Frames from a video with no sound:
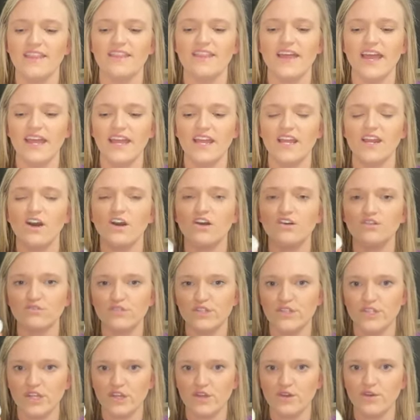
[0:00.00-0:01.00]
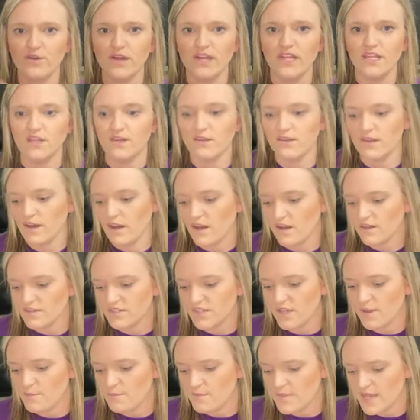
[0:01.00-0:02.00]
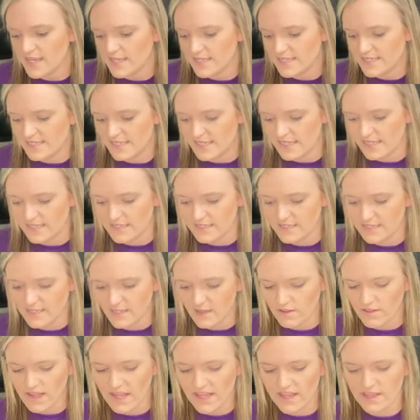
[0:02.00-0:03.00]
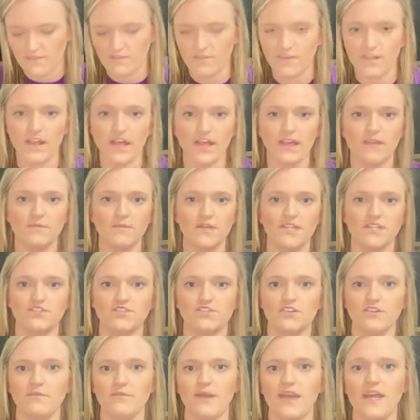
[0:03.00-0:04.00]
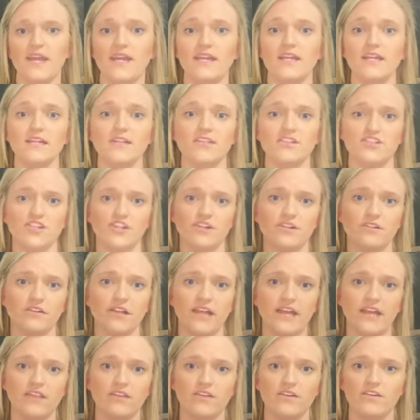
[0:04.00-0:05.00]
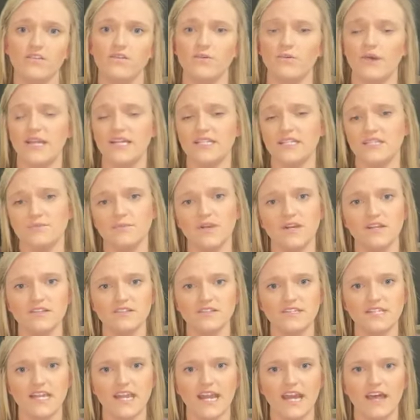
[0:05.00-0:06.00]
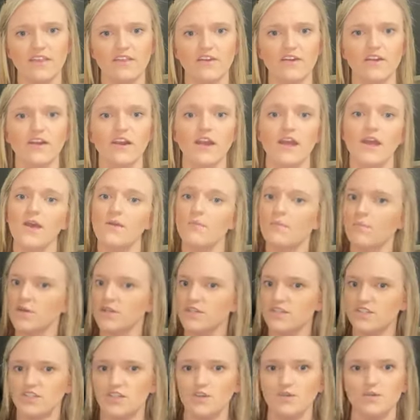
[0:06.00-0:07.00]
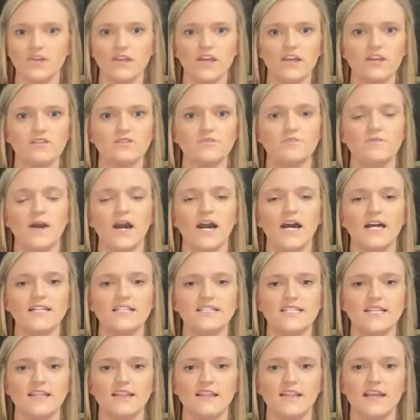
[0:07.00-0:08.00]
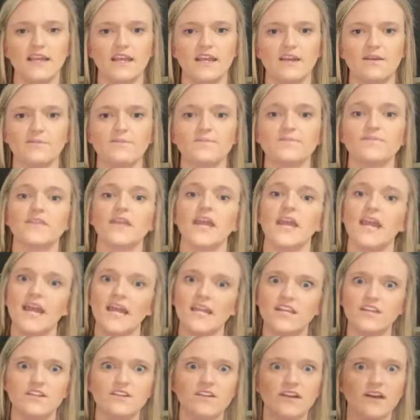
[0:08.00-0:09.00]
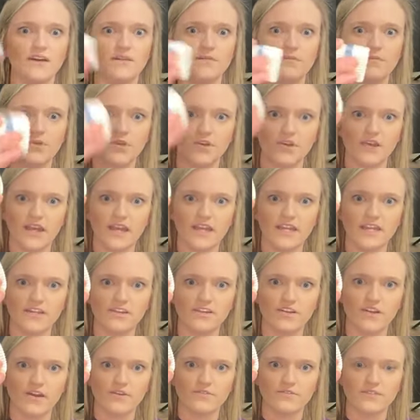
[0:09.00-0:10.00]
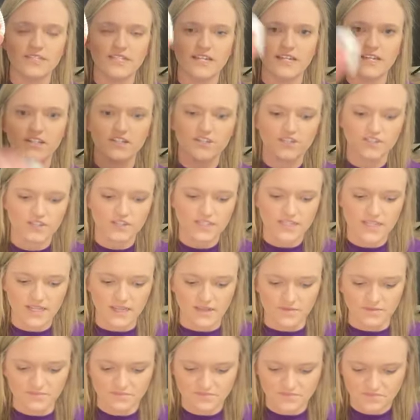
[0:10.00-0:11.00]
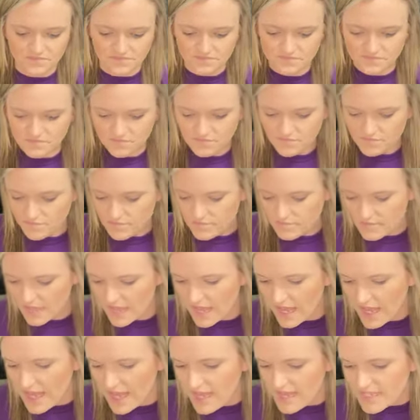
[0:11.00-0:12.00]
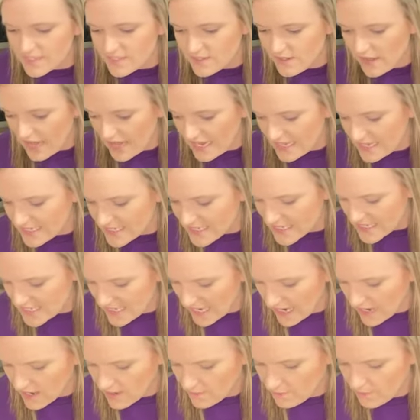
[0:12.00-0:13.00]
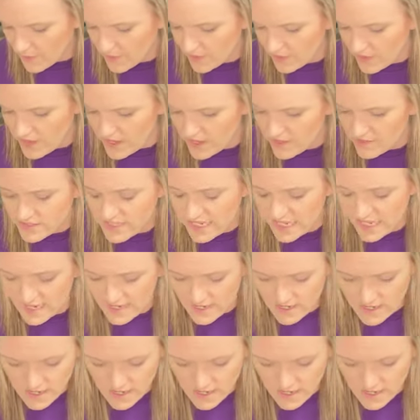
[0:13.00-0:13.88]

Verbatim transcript: they can hold two and you can also mix scents. So like if you like Mystery Man and Sheer Leather, the way it smells together, put two of those pods in there and you done created your own signature scent. So I did stock up on those and